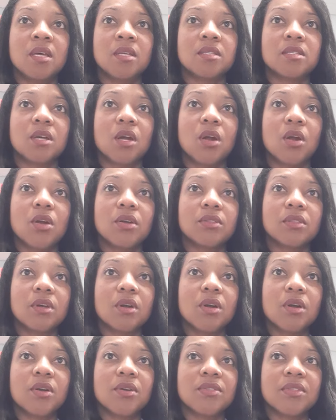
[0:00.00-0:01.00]
to hurt the
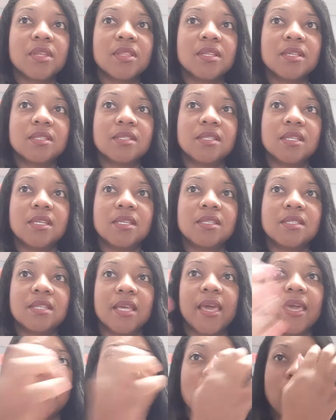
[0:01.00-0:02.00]
earth and the sea,
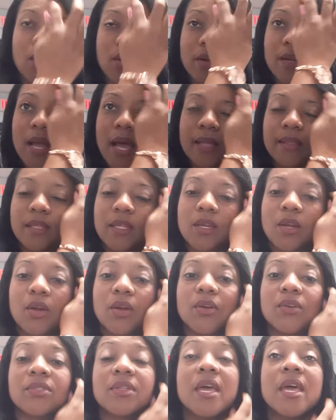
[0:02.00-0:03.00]
saying, Hurt not the
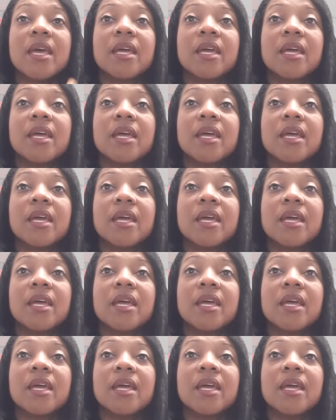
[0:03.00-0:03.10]
earth,